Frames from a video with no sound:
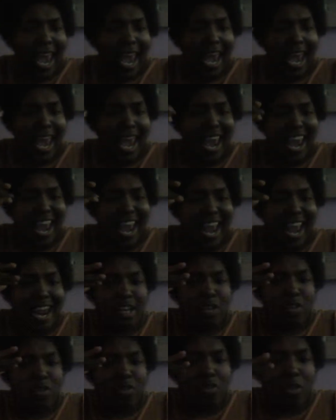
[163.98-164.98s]
and you
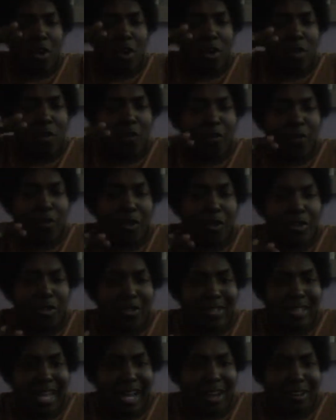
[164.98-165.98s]
go further
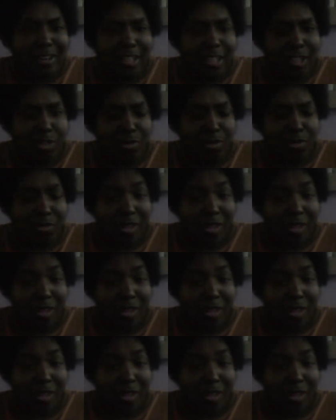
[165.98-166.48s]
down into the